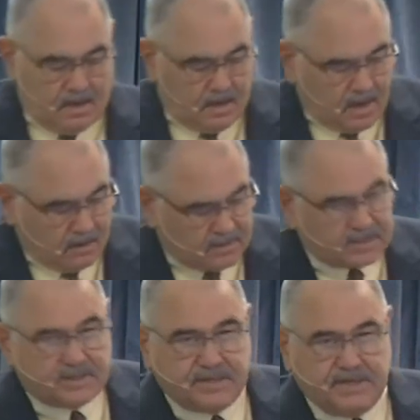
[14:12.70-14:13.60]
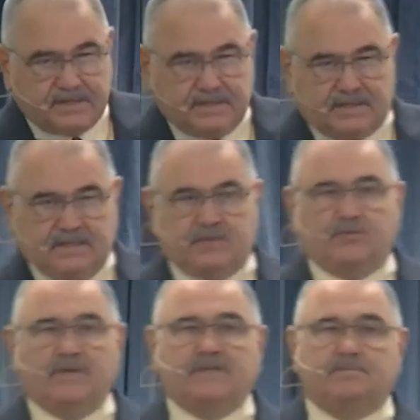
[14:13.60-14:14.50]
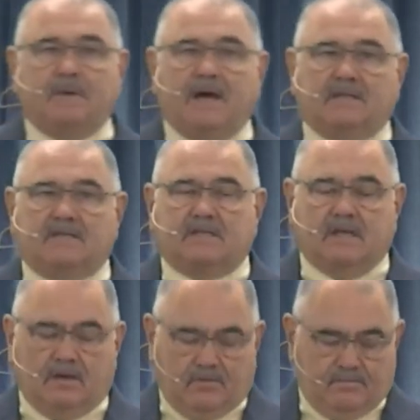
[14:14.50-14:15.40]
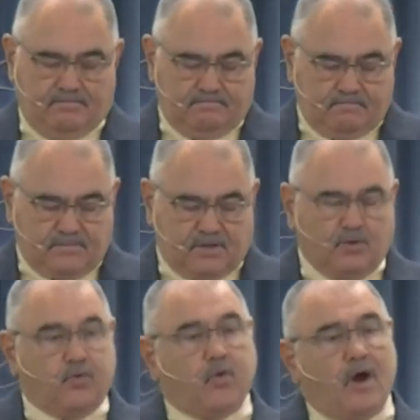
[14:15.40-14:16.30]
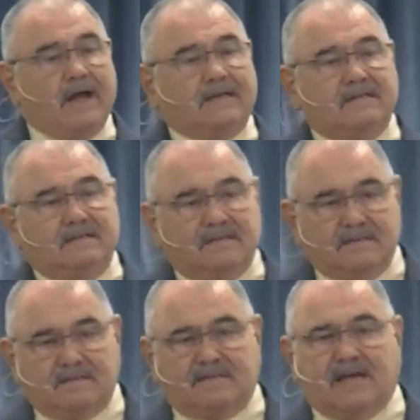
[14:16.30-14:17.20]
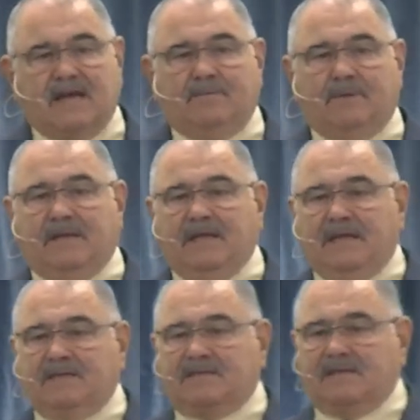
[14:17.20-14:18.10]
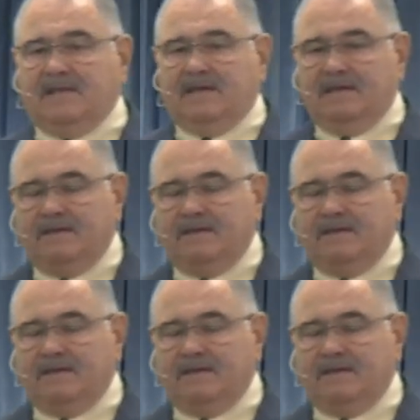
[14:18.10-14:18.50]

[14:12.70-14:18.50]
Notice Jesus' response, though, to what Simon has said.